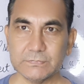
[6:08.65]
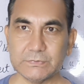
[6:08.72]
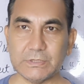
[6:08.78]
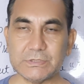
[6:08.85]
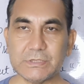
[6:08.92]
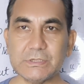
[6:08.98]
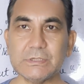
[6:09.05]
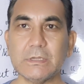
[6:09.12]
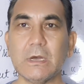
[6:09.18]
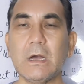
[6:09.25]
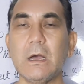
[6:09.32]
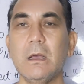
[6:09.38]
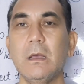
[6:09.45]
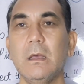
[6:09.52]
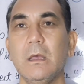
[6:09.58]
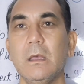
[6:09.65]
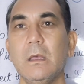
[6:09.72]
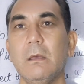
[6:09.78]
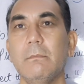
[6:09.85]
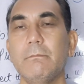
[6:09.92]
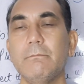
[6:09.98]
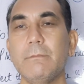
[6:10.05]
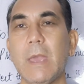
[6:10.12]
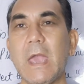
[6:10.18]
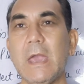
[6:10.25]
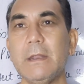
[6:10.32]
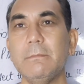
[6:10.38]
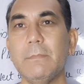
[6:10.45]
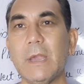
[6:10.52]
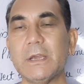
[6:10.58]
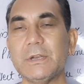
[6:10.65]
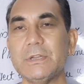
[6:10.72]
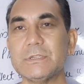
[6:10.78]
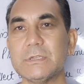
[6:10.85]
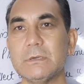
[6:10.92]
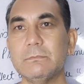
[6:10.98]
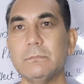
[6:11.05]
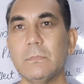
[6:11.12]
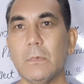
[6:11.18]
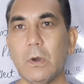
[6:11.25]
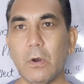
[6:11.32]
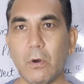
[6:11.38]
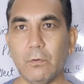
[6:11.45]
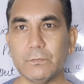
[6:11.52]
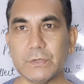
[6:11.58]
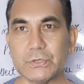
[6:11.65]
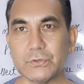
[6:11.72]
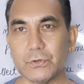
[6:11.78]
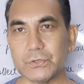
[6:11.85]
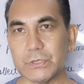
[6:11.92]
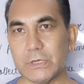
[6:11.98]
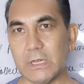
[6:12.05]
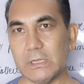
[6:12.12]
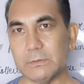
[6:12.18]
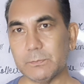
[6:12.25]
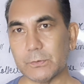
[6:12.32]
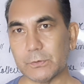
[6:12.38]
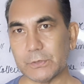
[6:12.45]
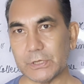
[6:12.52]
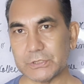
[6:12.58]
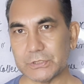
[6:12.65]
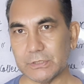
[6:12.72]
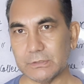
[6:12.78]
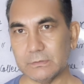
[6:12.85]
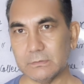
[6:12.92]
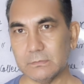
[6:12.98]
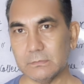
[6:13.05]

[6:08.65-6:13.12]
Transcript: This is the main mechanism of the social health protection.